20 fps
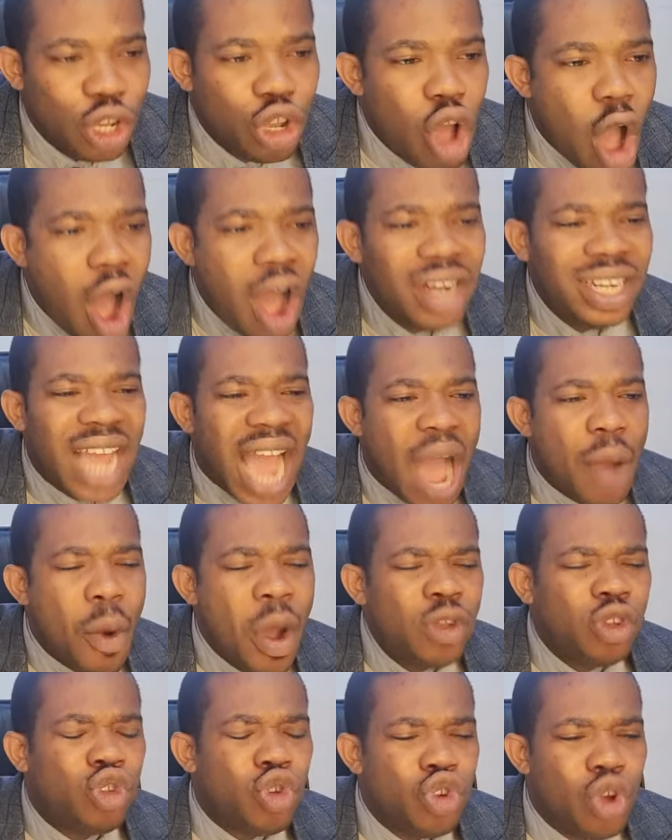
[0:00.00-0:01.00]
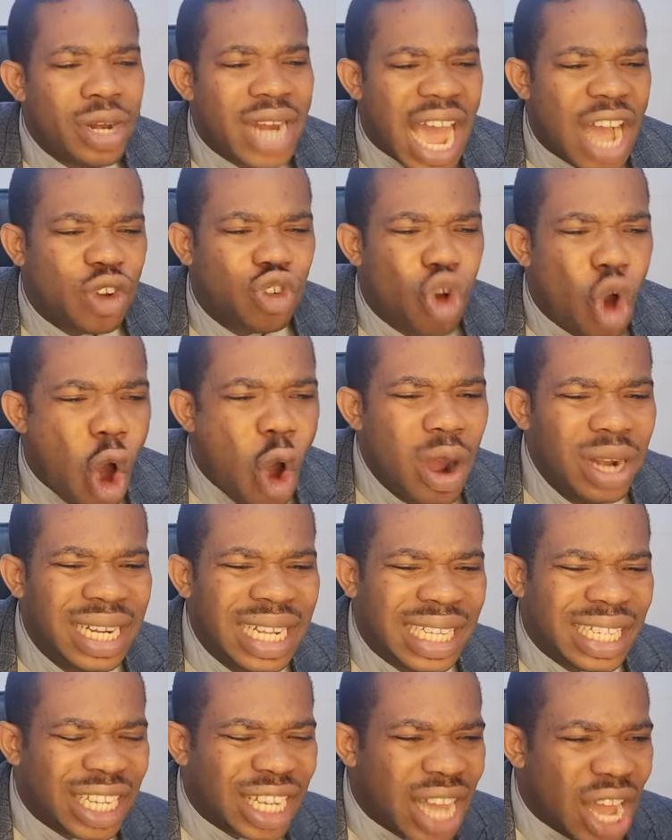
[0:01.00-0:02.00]
God, I want you to know that
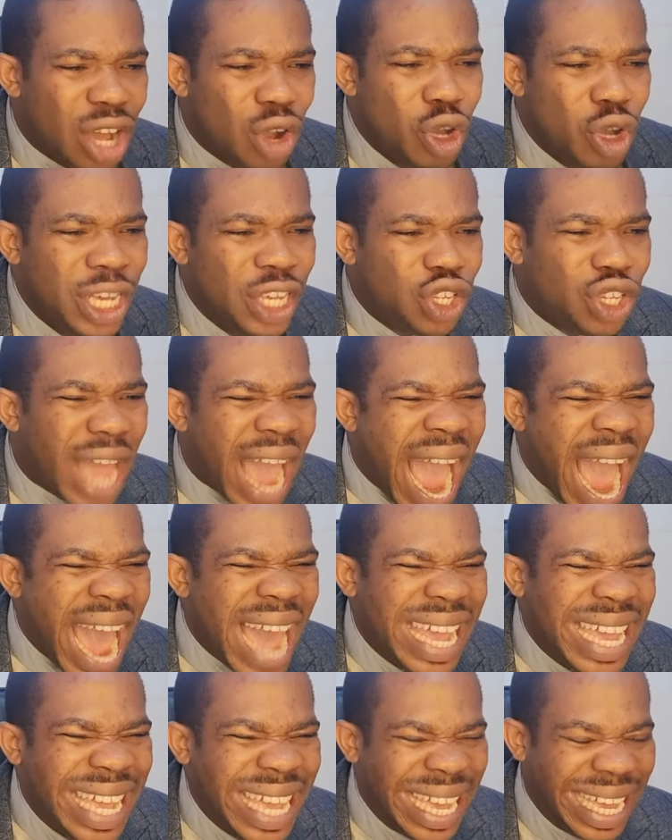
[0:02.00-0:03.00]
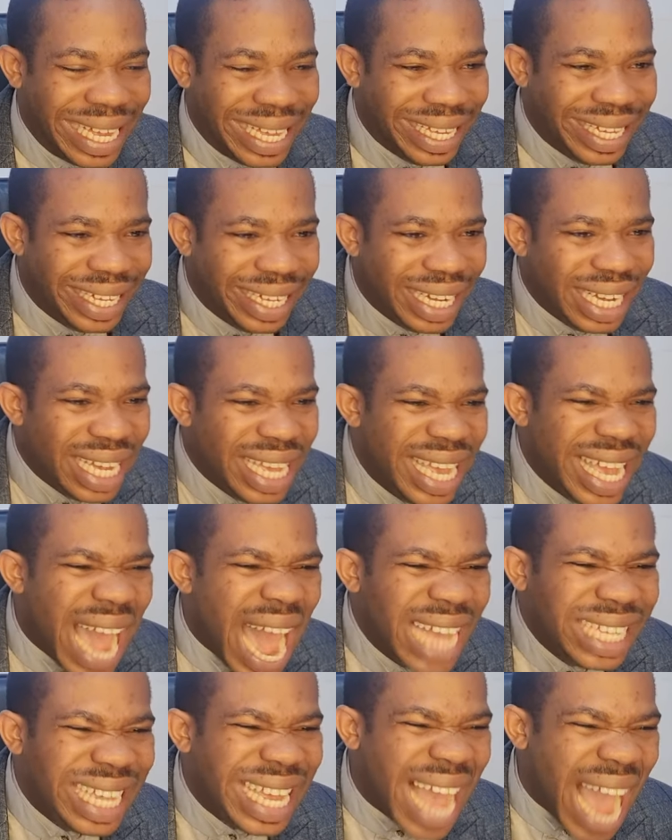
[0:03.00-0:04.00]
God is high. He
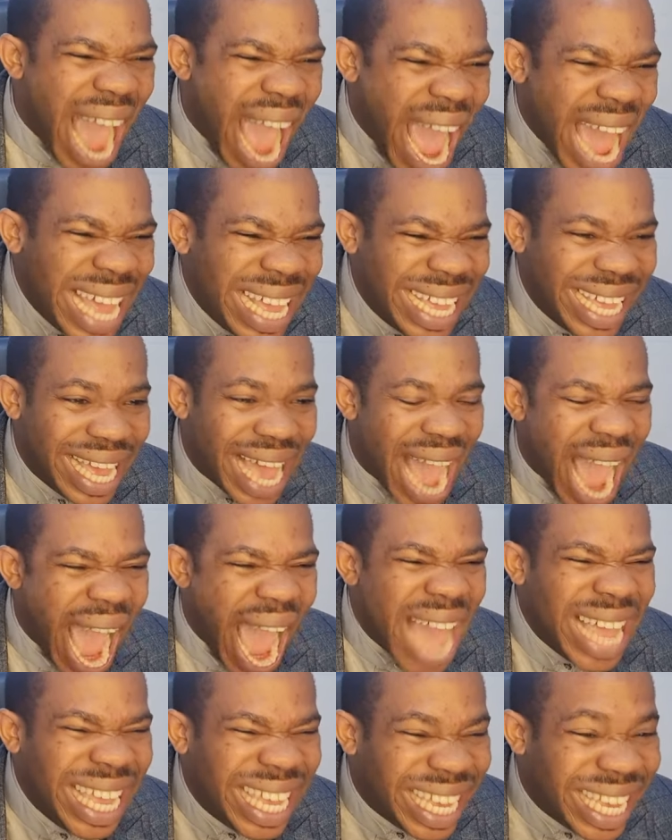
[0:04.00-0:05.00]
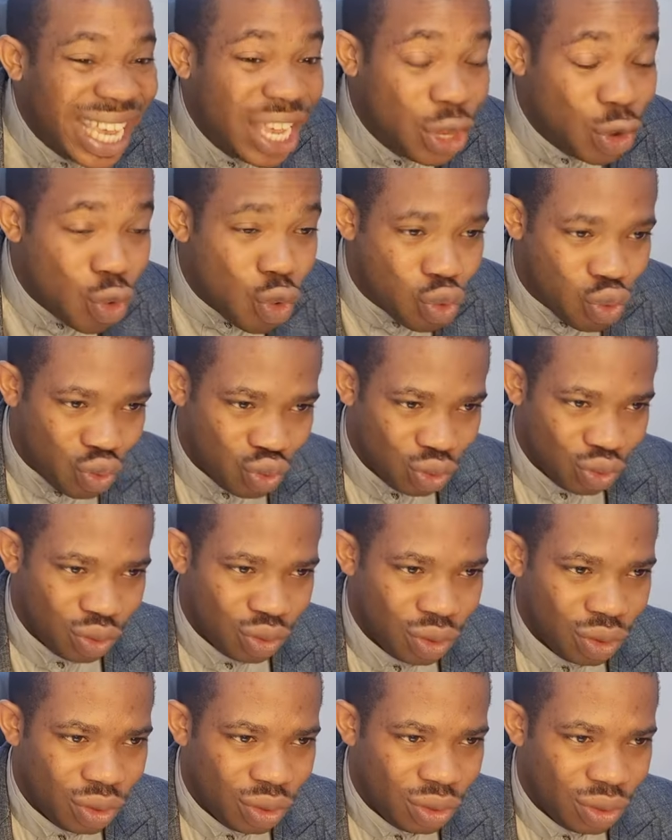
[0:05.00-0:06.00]
has a high IQ.
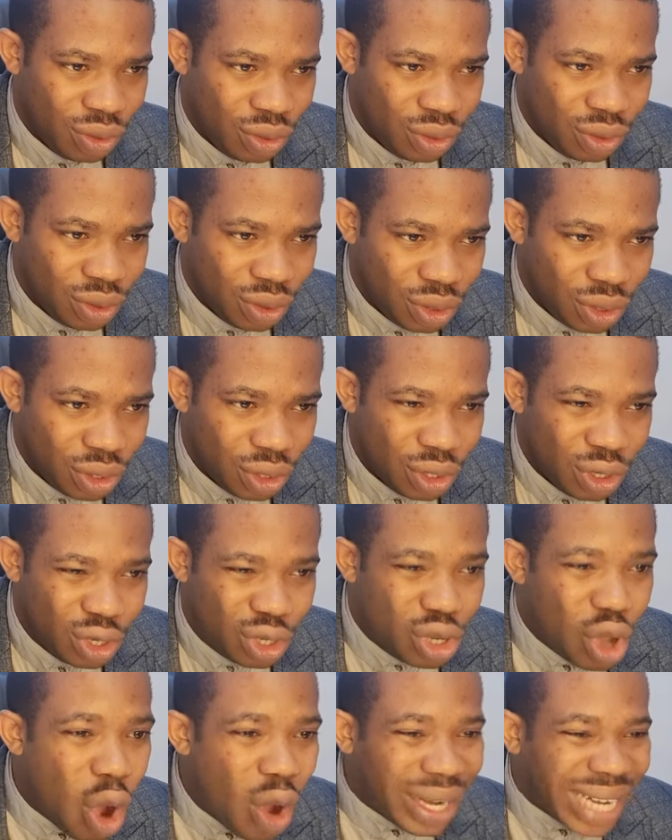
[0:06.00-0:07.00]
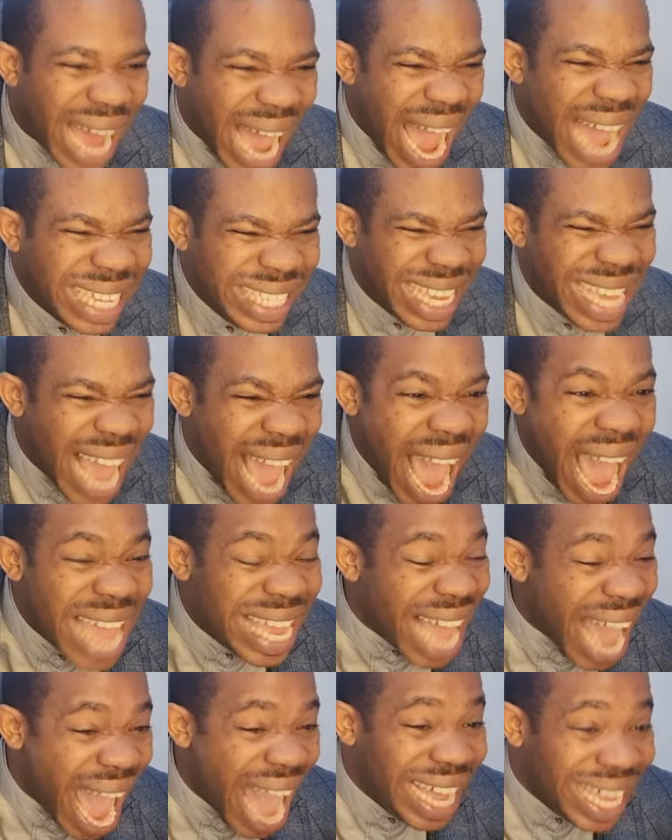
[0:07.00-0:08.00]
God has a
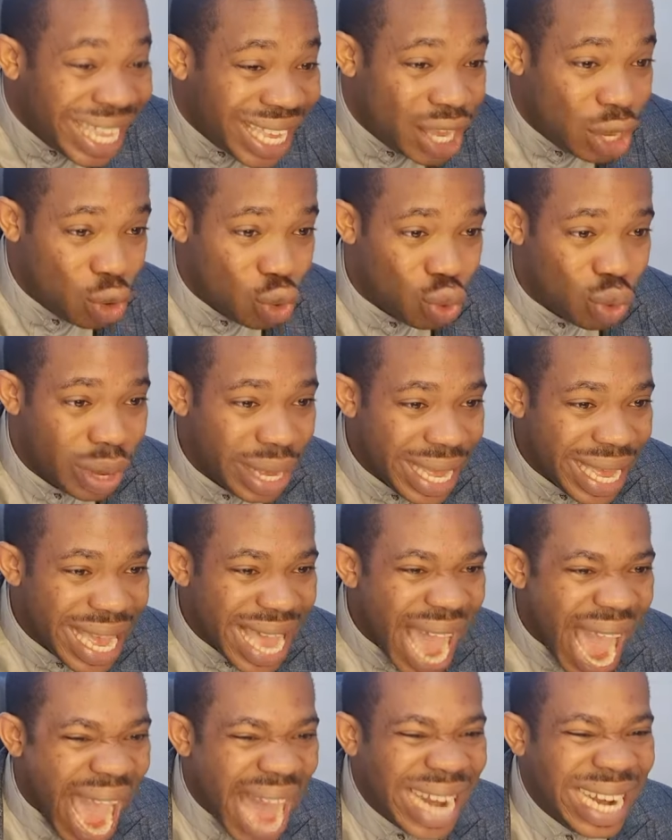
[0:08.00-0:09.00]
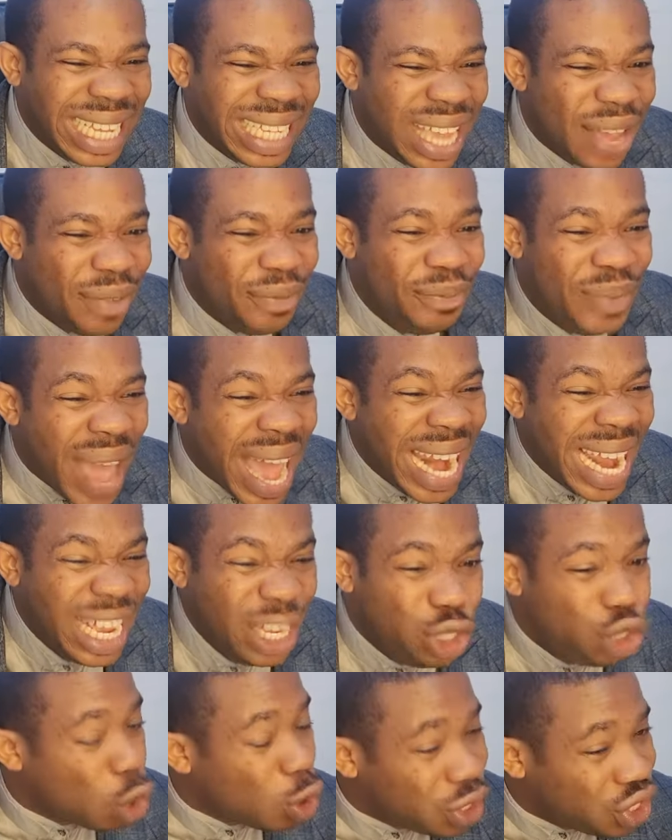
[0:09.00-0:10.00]
high IQ. And he's a
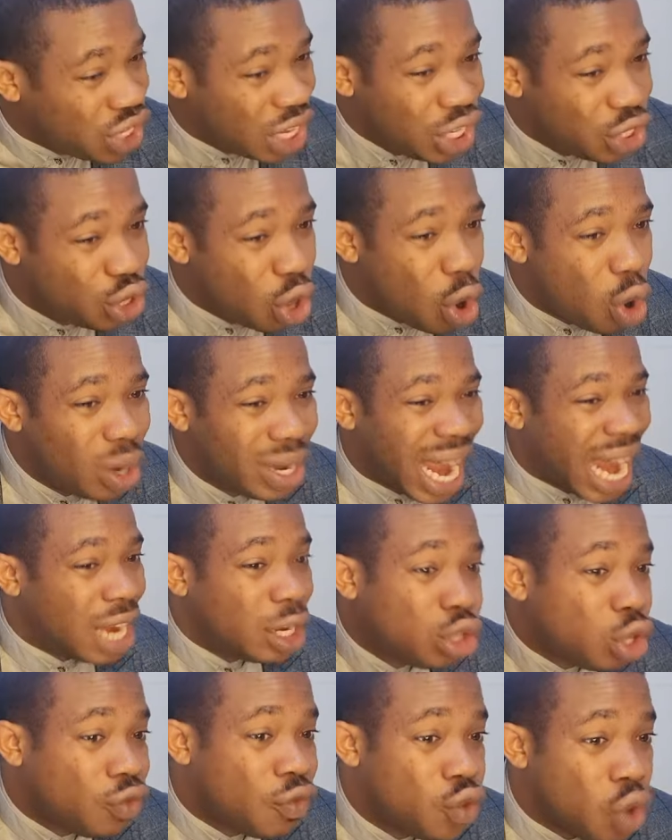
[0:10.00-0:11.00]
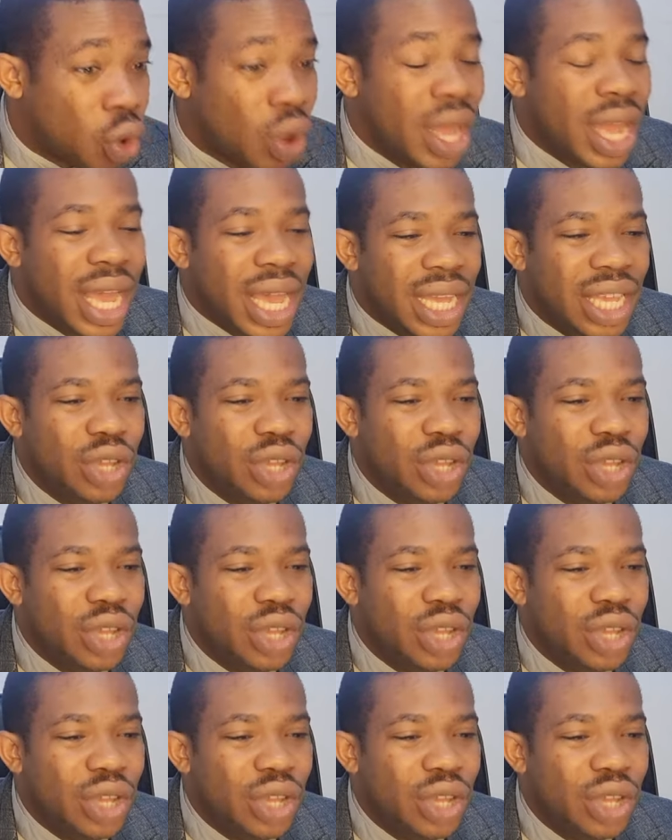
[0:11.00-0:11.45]
very justice God and truthful God.